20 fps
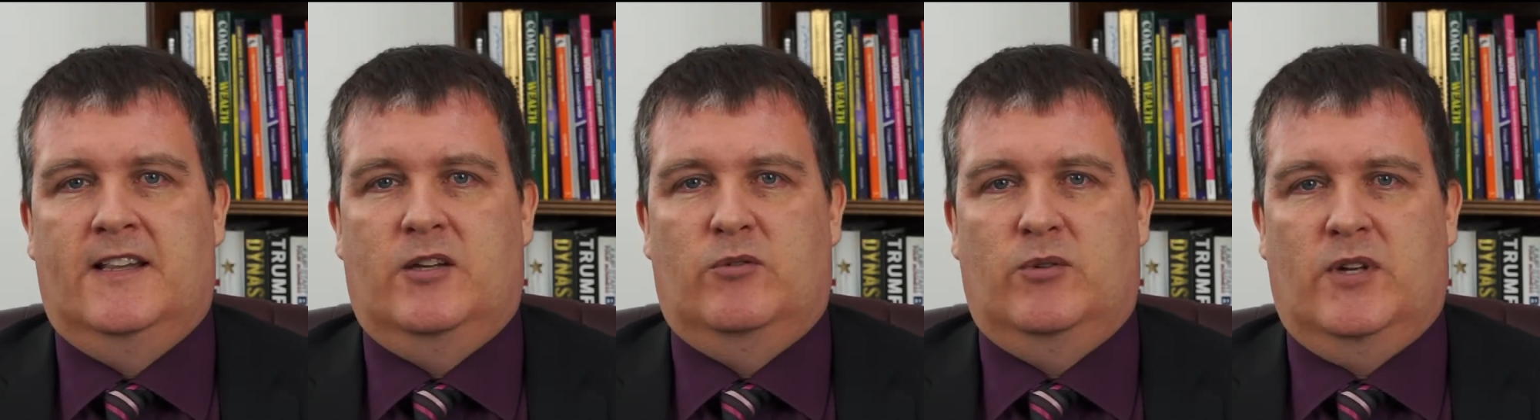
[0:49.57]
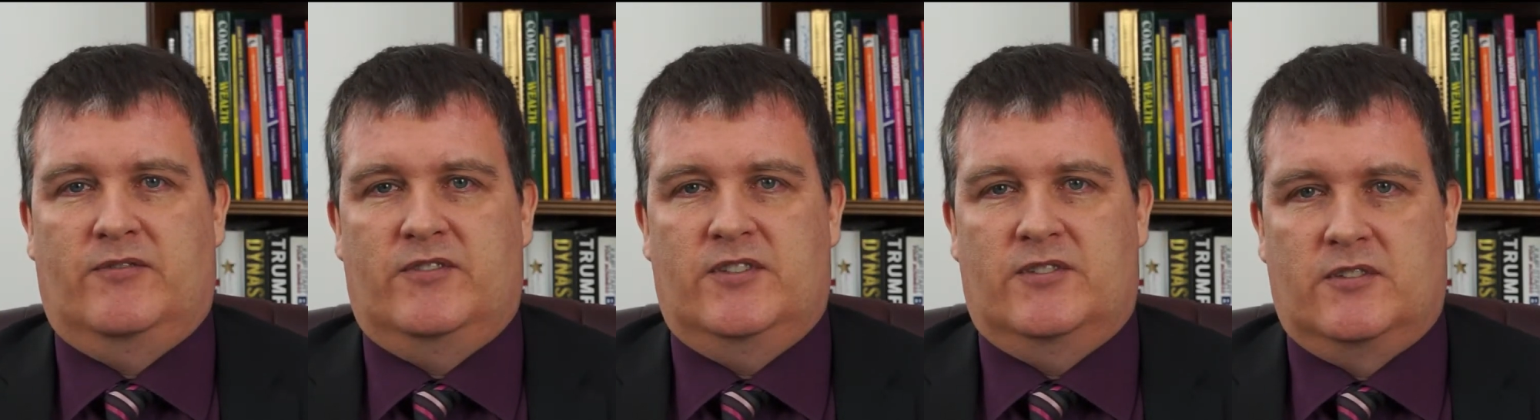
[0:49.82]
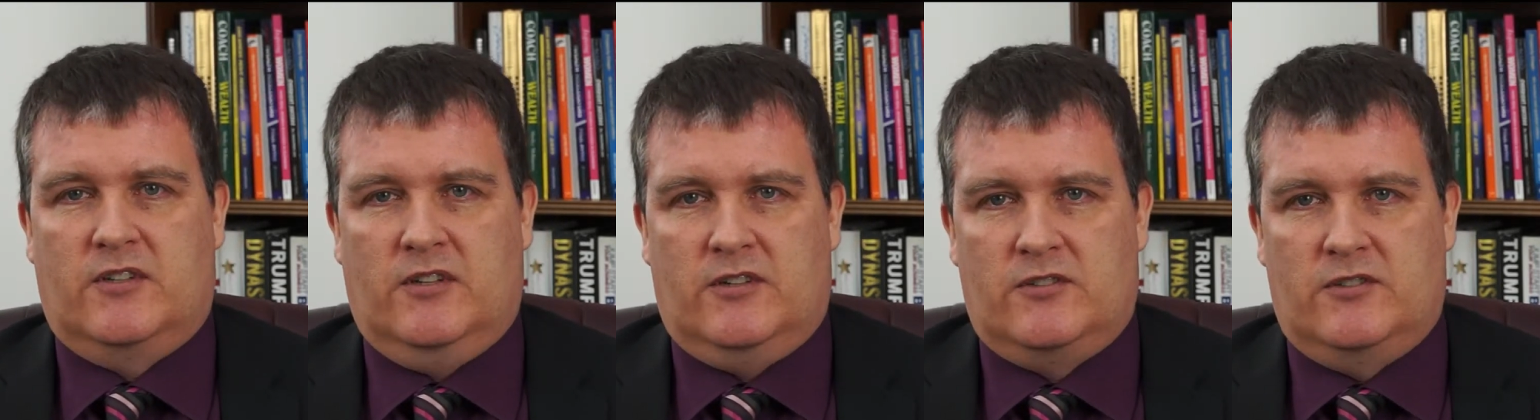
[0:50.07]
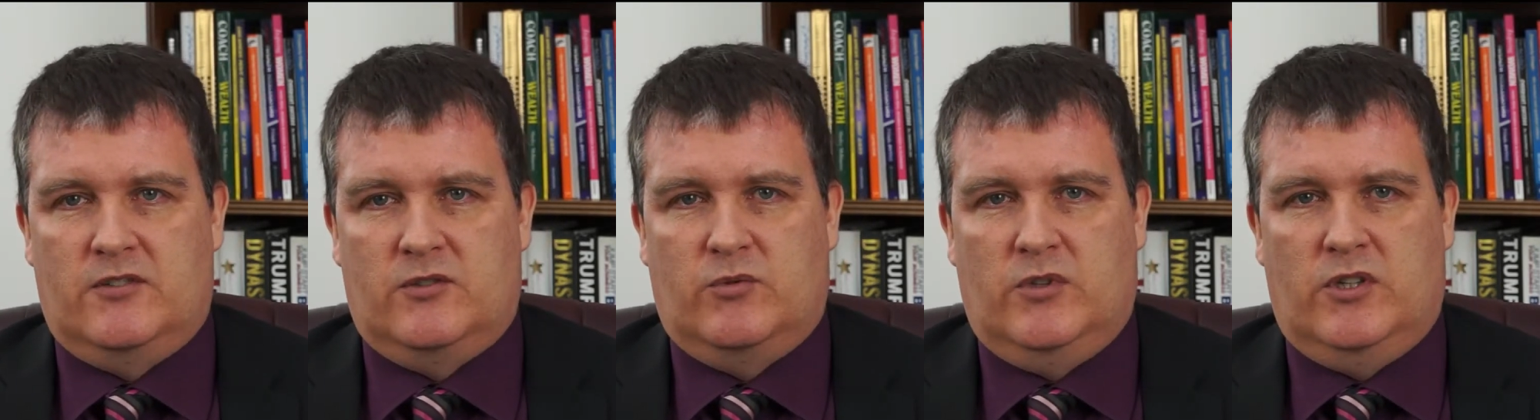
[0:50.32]
They will have
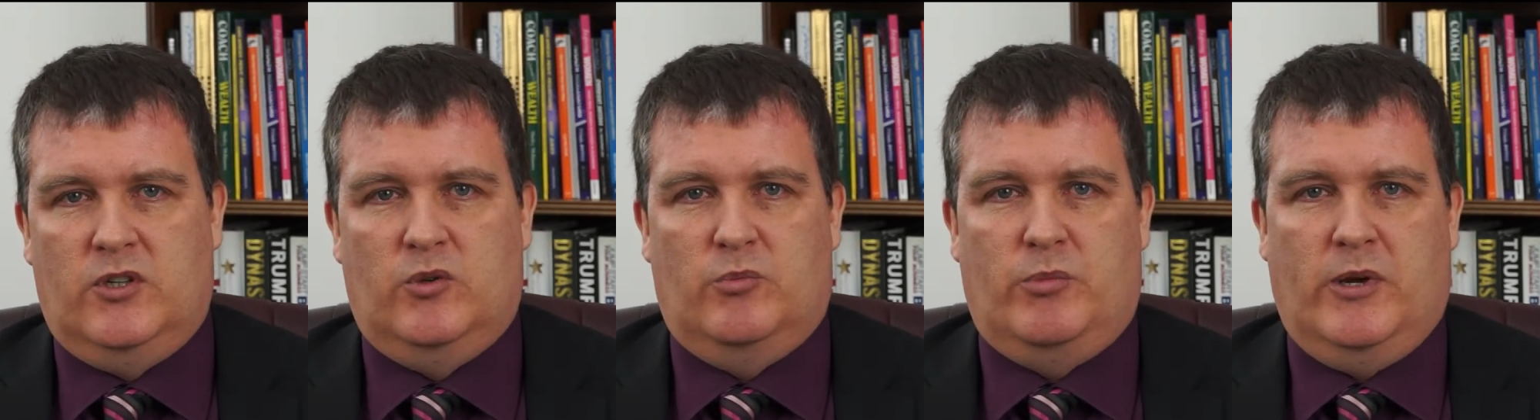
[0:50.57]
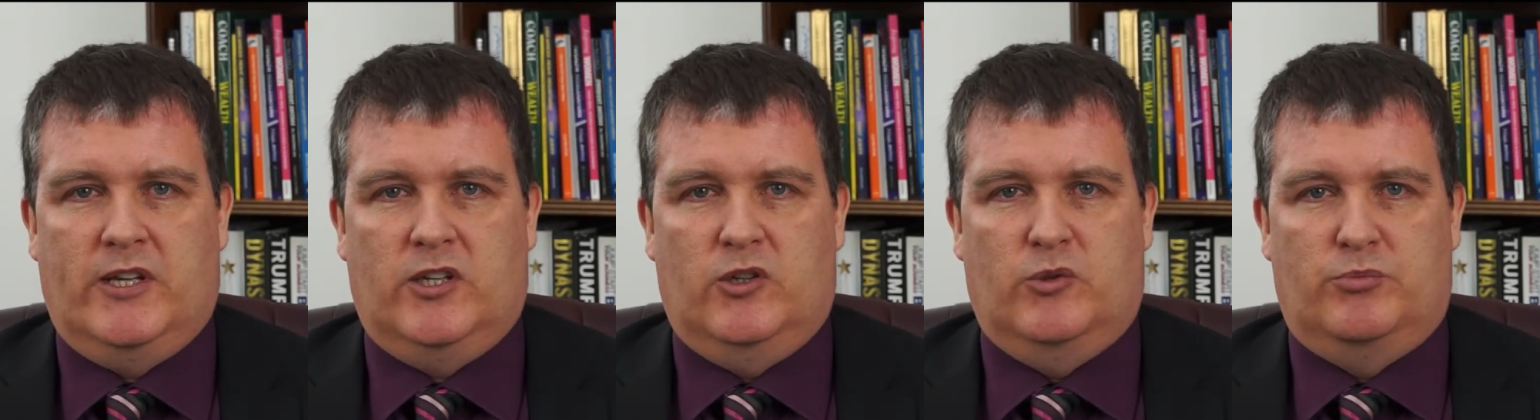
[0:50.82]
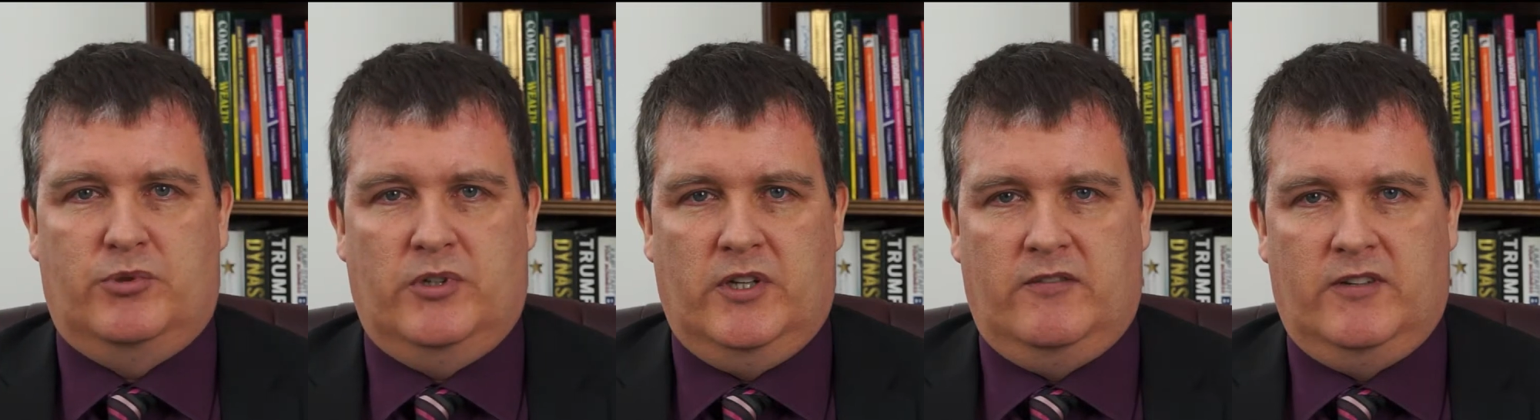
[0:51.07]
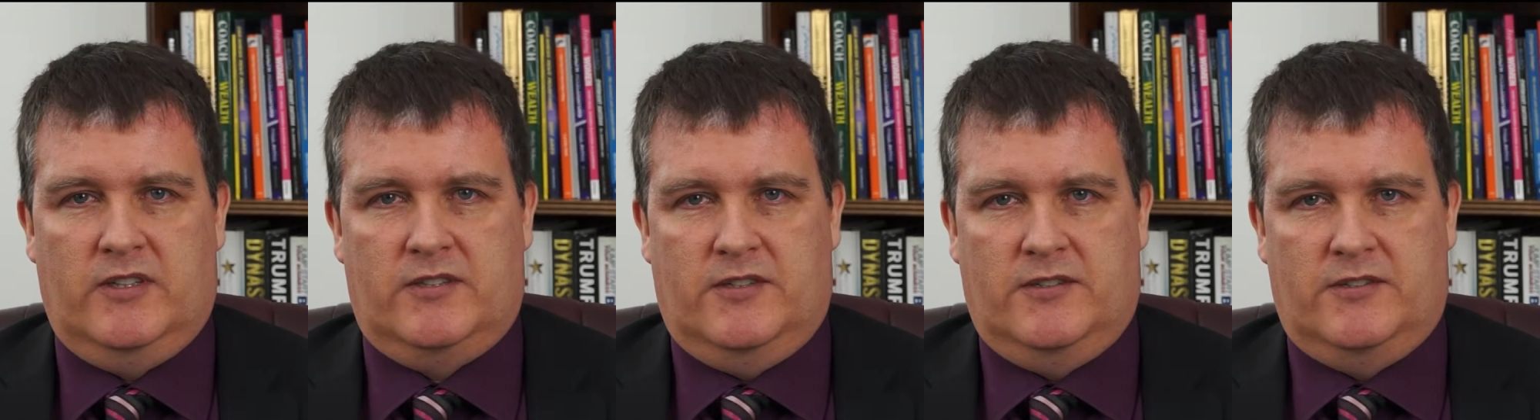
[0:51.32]
discussions with you about your
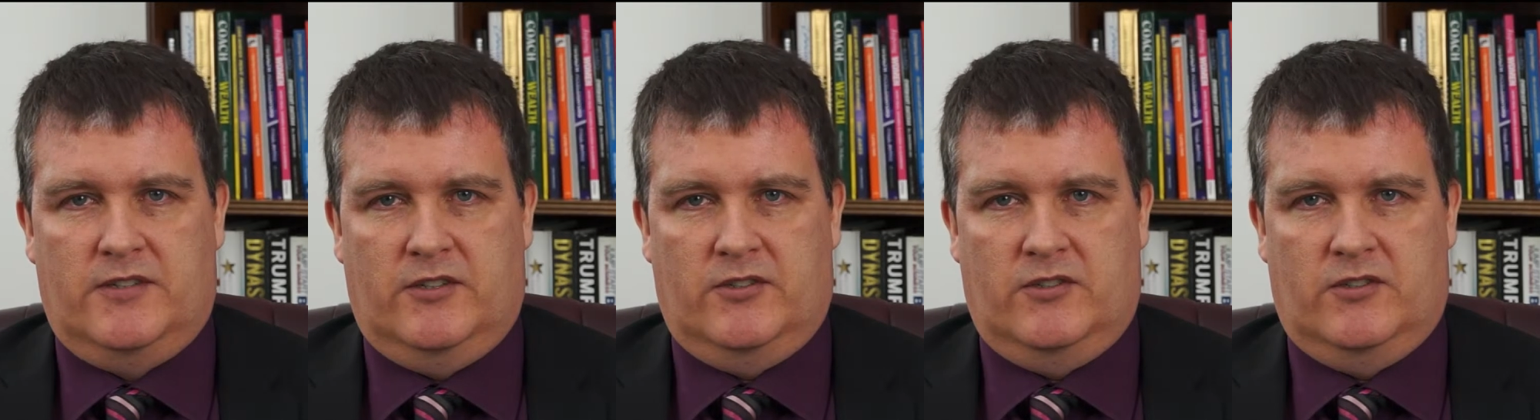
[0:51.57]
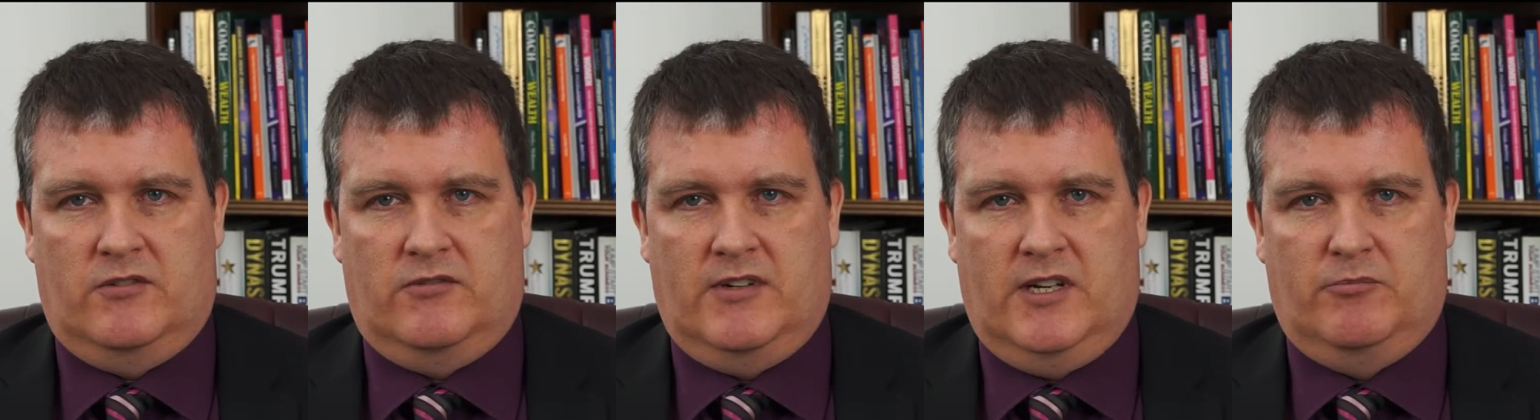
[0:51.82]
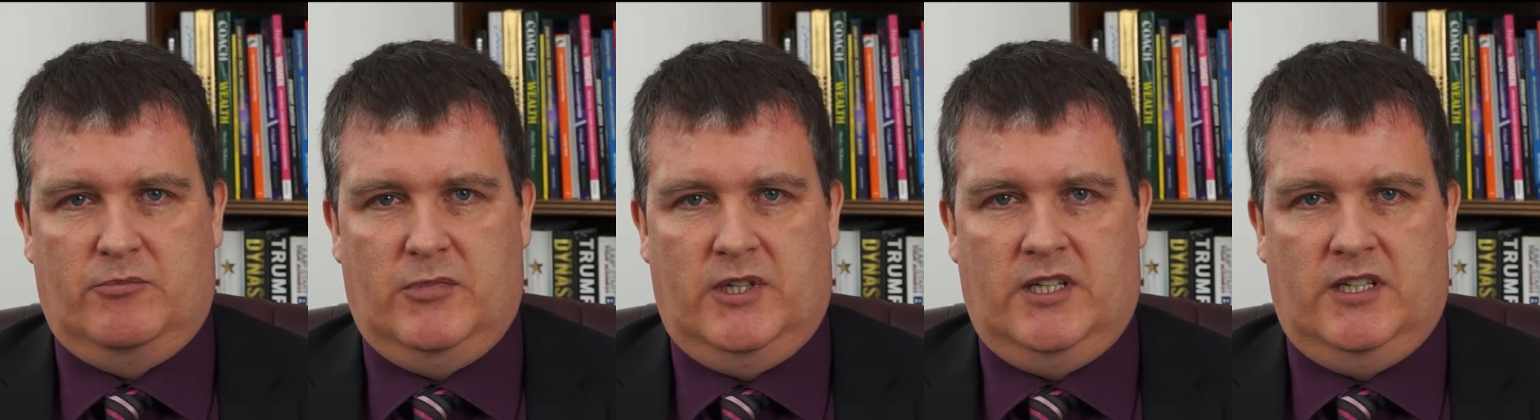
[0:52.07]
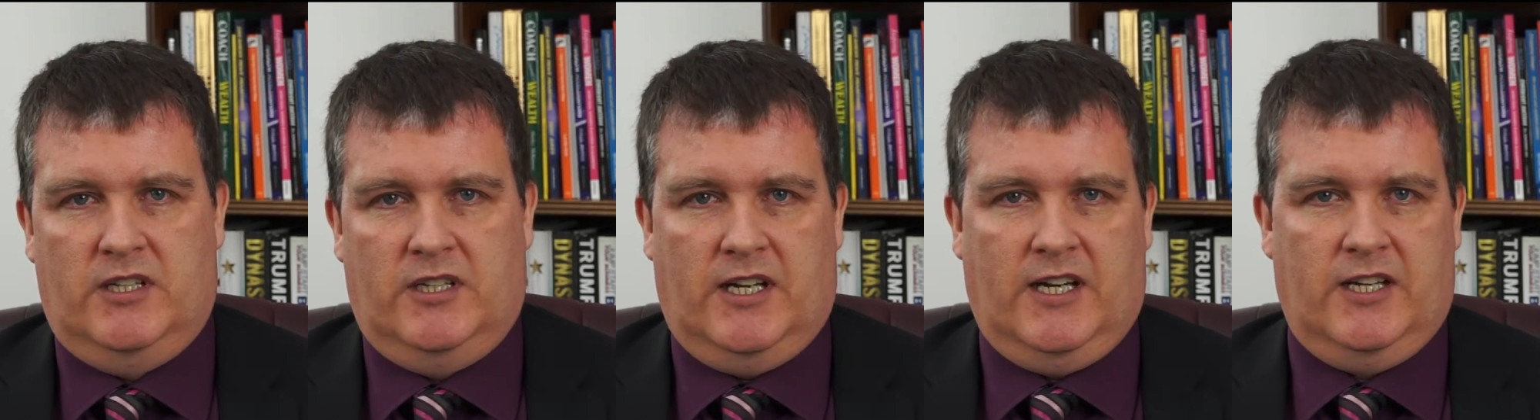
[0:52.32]
previous decisions around
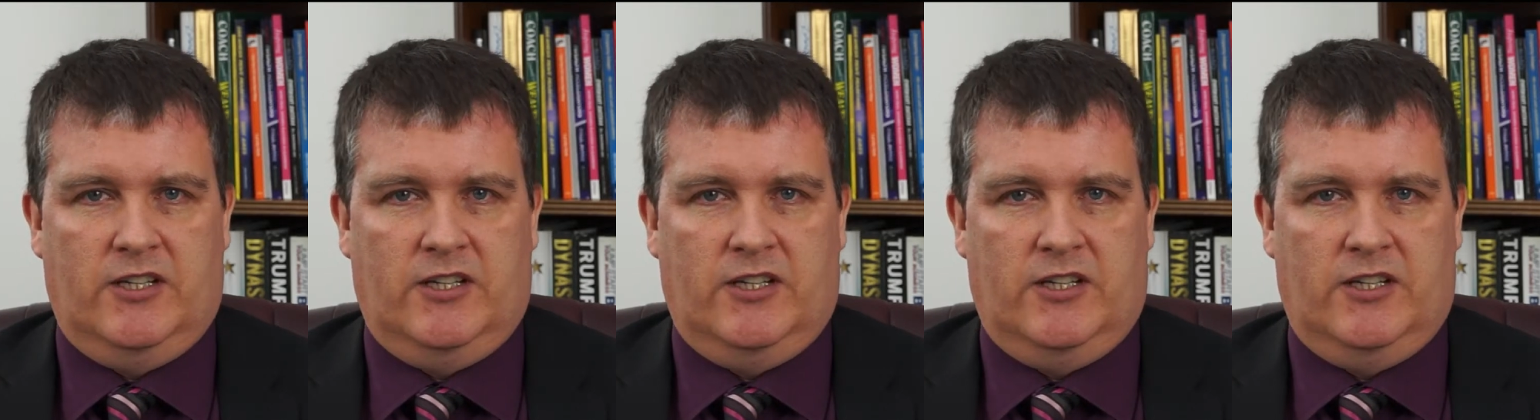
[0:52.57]
money